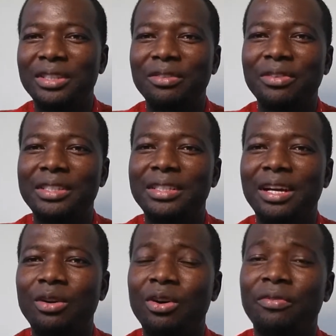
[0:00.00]

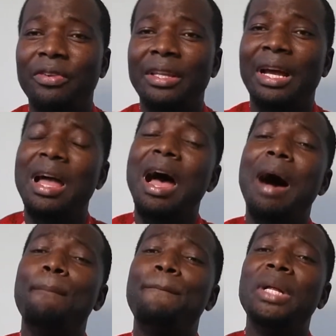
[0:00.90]
motivational godfather.
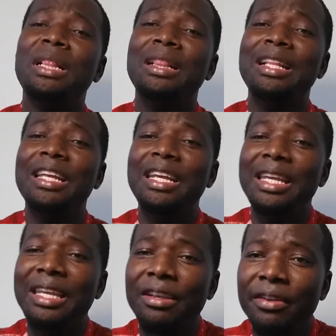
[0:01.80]
I
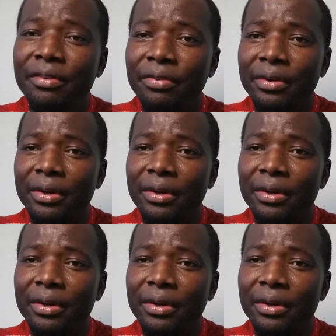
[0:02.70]
believe